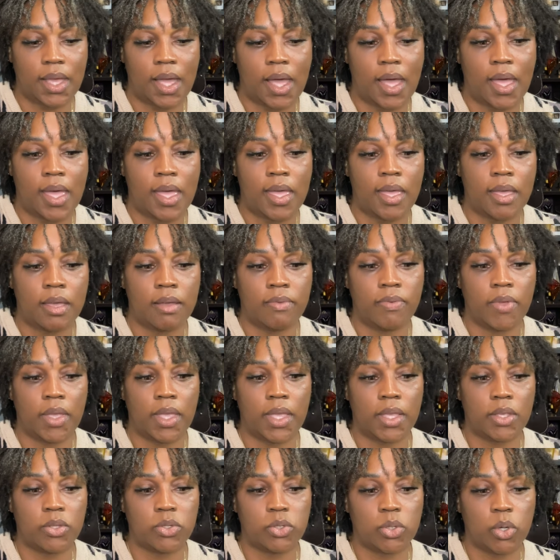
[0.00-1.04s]
I have
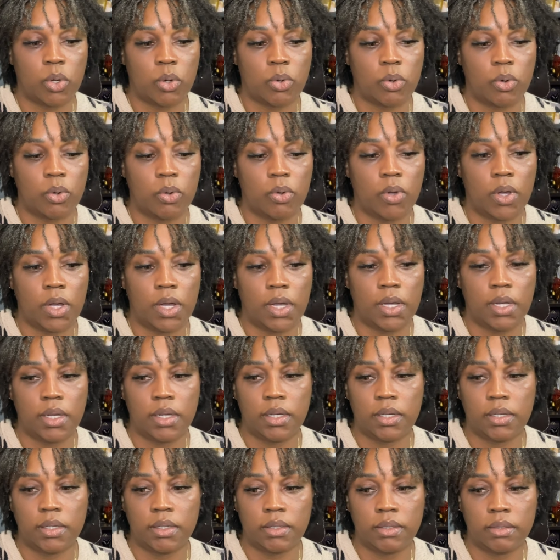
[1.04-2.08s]
a total
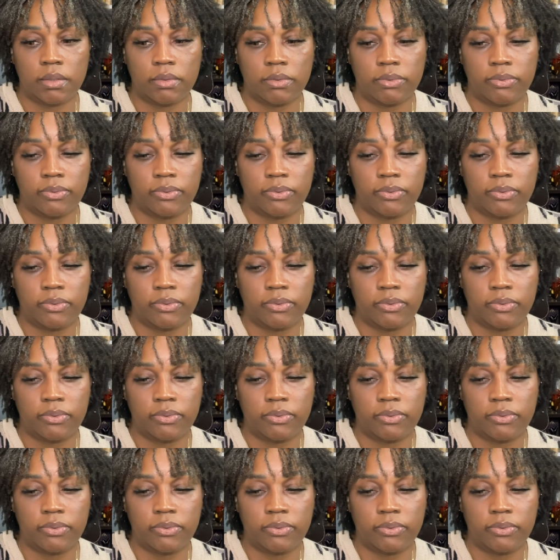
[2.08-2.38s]
of